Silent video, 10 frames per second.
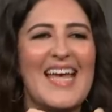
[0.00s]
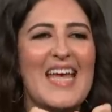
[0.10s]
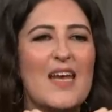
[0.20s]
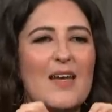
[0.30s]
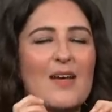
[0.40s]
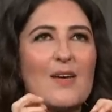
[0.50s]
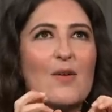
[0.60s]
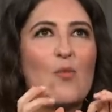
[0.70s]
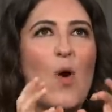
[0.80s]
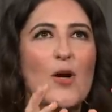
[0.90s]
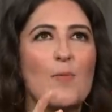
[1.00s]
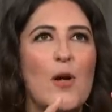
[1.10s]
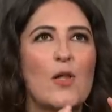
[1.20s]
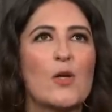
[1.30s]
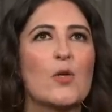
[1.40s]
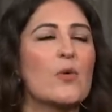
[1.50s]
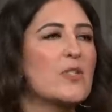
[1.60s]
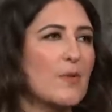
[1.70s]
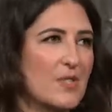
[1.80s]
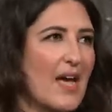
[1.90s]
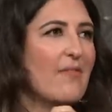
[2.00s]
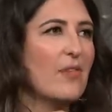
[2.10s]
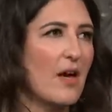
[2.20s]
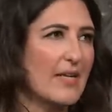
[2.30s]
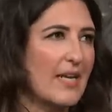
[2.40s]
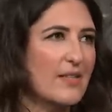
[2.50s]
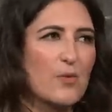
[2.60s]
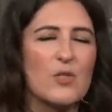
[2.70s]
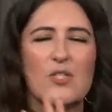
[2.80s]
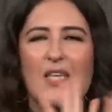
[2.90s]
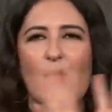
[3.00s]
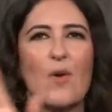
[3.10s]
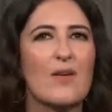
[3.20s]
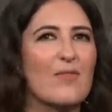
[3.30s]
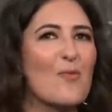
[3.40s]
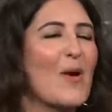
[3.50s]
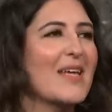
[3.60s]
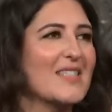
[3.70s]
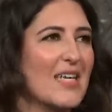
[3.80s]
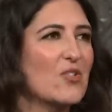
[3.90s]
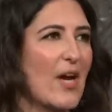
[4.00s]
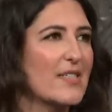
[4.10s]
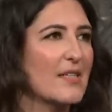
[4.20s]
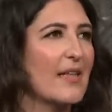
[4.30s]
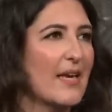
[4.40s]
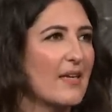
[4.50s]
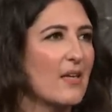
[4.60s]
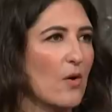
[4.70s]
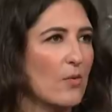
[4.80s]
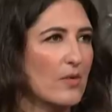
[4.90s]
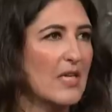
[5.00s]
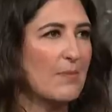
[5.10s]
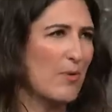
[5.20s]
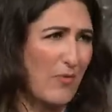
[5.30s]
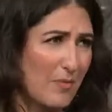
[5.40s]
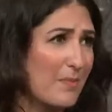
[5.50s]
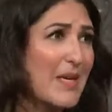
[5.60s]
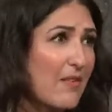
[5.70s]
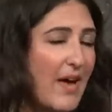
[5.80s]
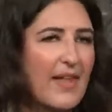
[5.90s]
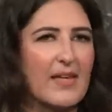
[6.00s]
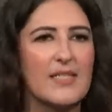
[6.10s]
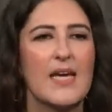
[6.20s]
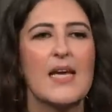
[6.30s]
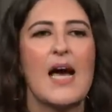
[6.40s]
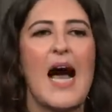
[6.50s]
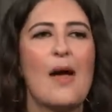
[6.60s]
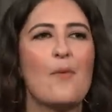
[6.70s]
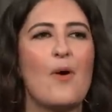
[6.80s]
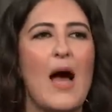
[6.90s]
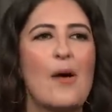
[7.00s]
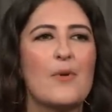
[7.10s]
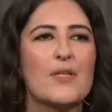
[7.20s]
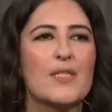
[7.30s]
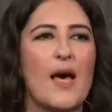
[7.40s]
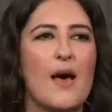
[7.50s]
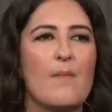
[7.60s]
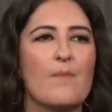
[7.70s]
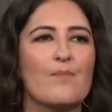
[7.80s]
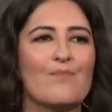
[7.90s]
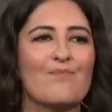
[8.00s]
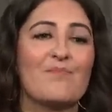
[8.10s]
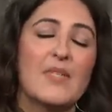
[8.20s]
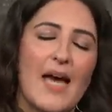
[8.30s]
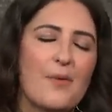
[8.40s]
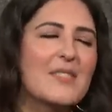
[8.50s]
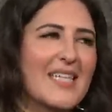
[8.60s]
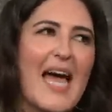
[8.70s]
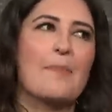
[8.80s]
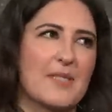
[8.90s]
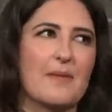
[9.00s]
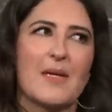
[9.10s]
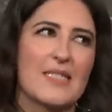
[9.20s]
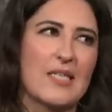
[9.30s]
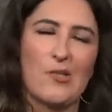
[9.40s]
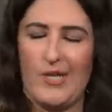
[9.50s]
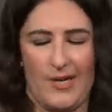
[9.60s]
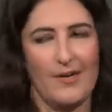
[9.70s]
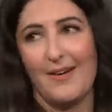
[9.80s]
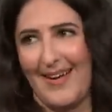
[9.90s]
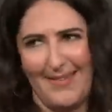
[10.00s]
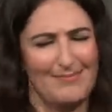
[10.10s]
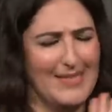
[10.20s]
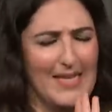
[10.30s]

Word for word: in water polo, you weren't supposed to have long nails. It was just like one of the ways they tried to like, you know, keep Rain you from being yeah. violent. Yeah. I, I was, um, yeah, I was the captain my senior year. Okay,